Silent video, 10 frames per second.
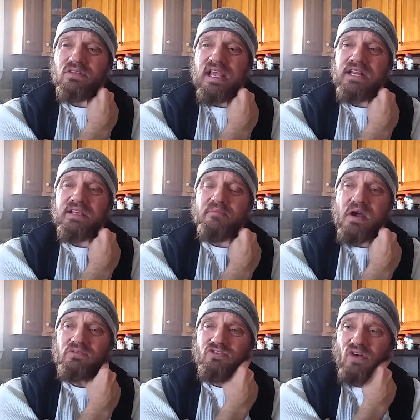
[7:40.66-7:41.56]
anything
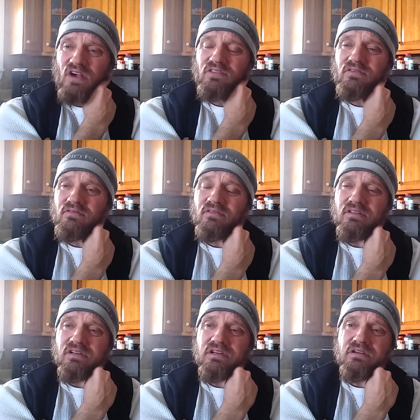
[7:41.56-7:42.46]
about drugs.
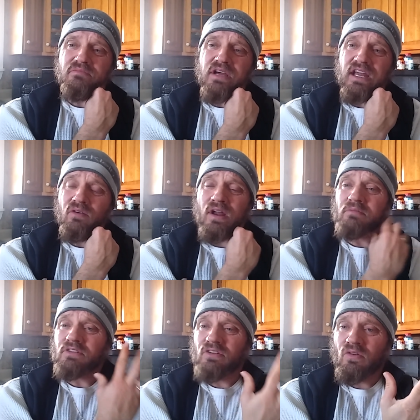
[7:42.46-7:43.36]
I don't want
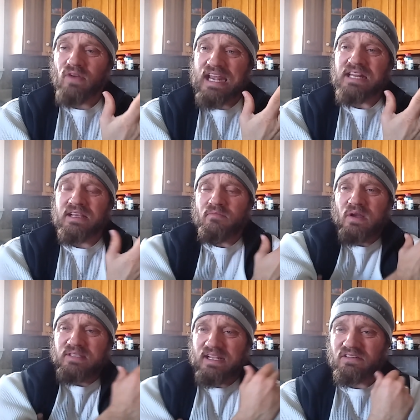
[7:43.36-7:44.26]
them to know anything
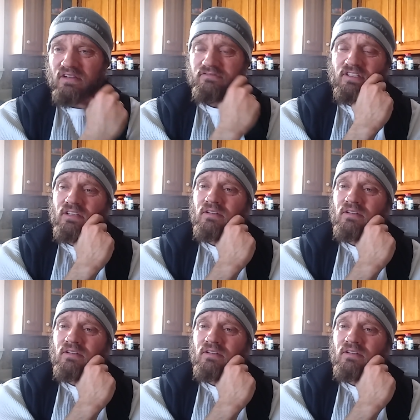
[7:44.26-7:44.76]
about that stuff.